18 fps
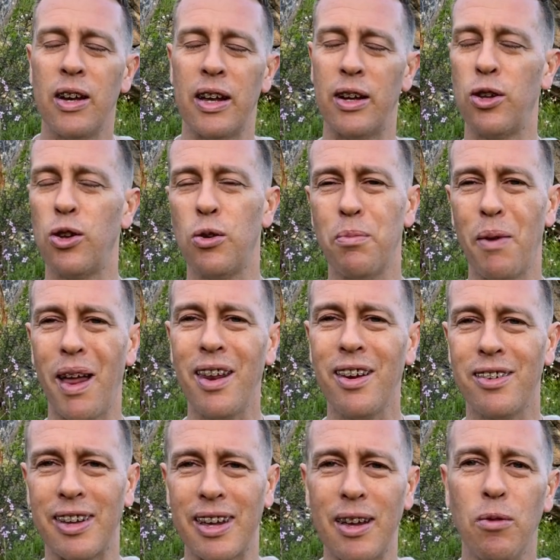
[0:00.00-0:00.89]
in
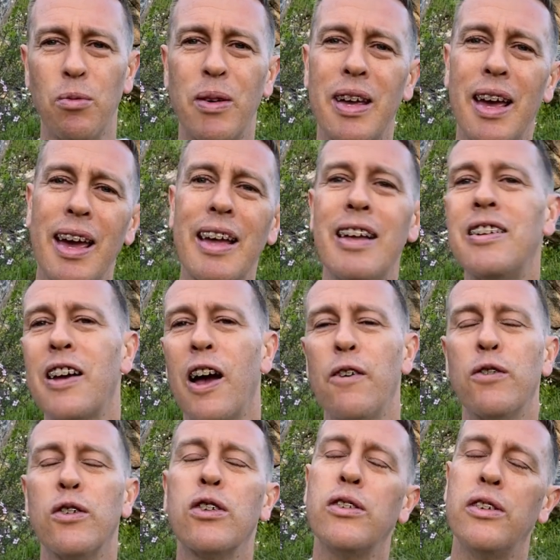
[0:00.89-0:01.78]
humanity, we each
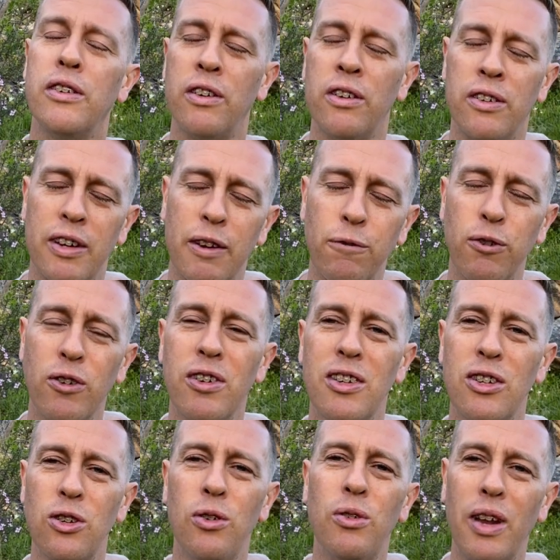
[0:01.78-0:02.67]
have a
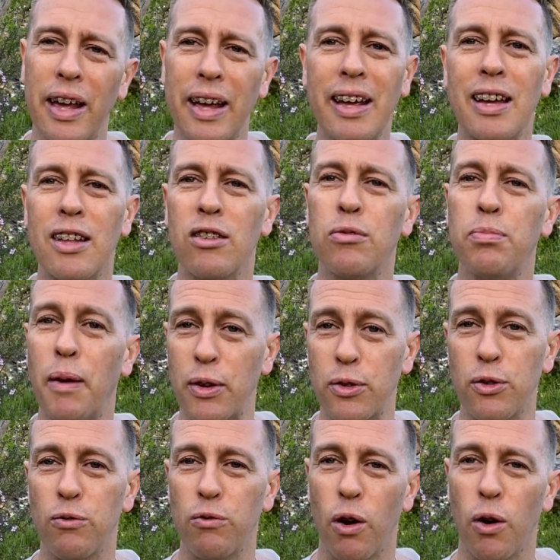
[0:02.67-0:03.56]
different, unique,
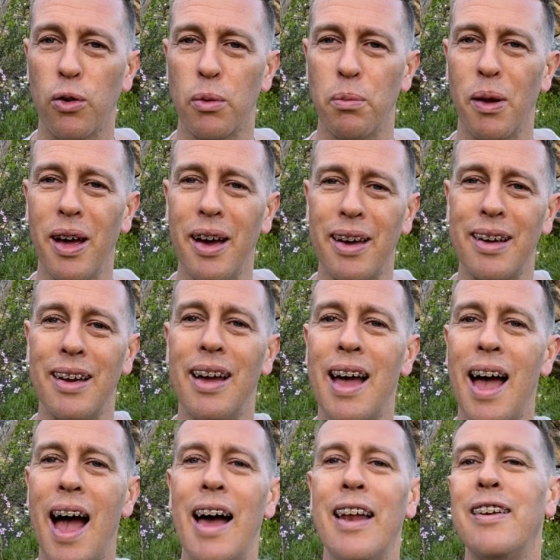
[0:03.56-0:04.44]
special role to play.
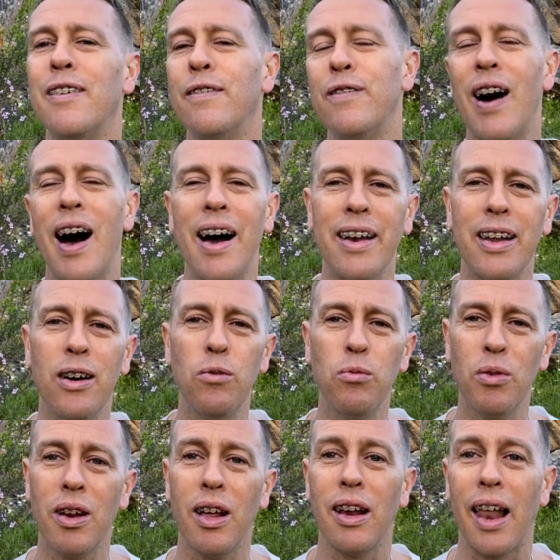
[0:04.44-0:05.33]
And
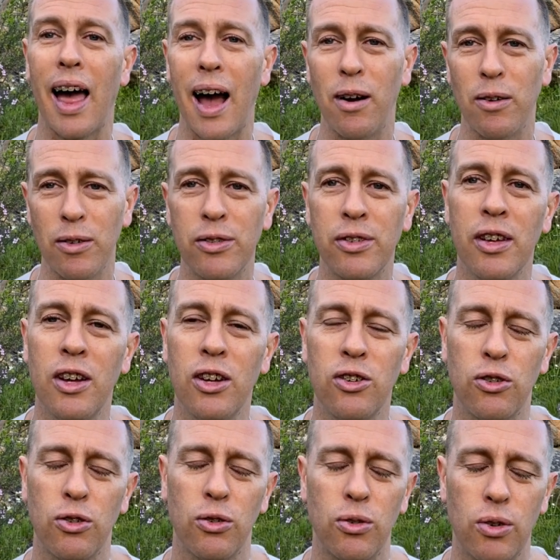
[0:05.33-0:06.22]
Davana will allow us
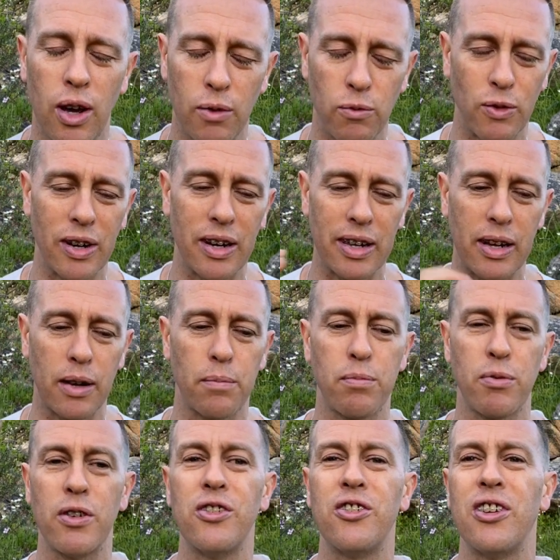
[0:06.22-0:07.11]
to really
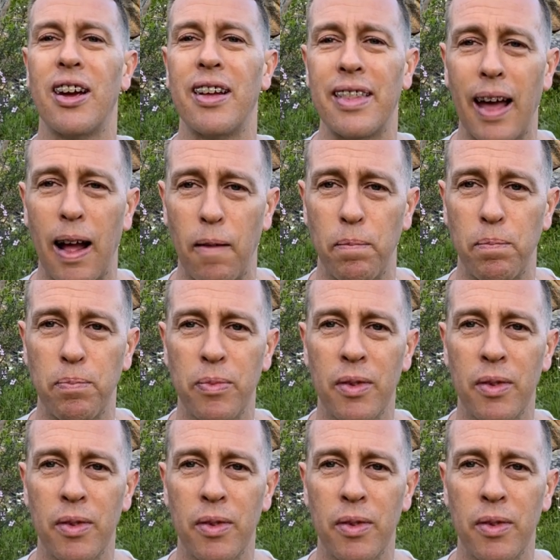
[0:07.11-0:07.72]
appreciate that.